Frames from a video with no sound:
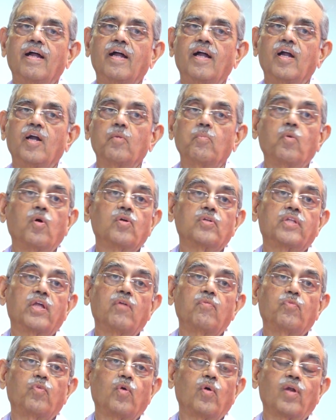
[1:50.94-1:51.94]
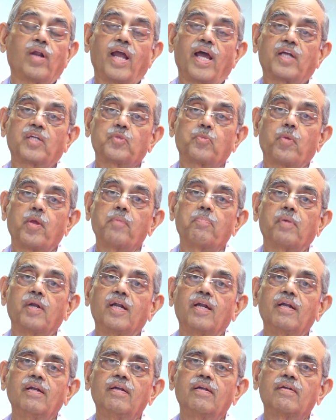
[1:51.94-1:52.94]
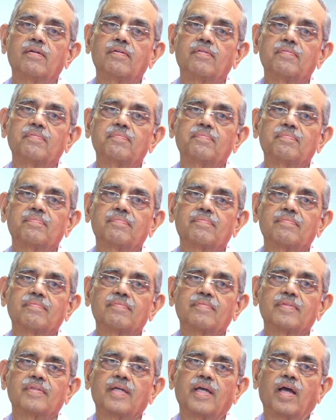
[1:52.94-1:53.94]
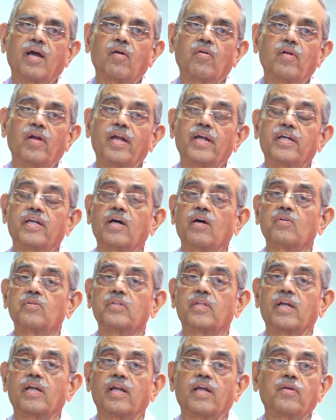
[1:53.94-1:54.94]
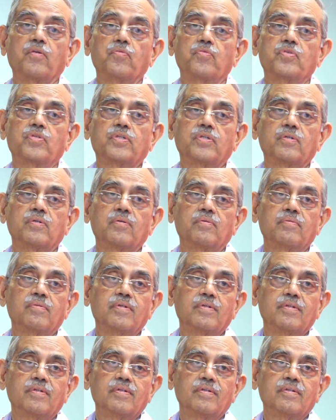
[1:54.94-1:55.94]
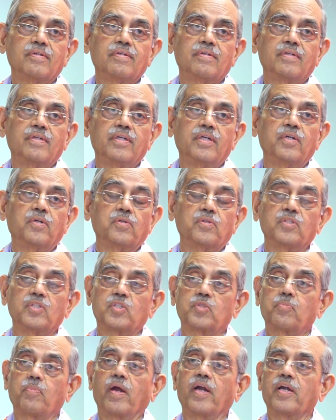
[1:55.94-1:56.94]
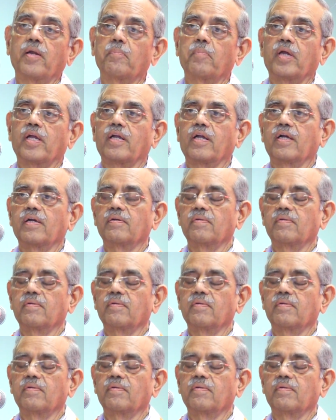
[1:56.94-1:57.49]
and more than 4 lakhs people have laid down their lives into this pandemic.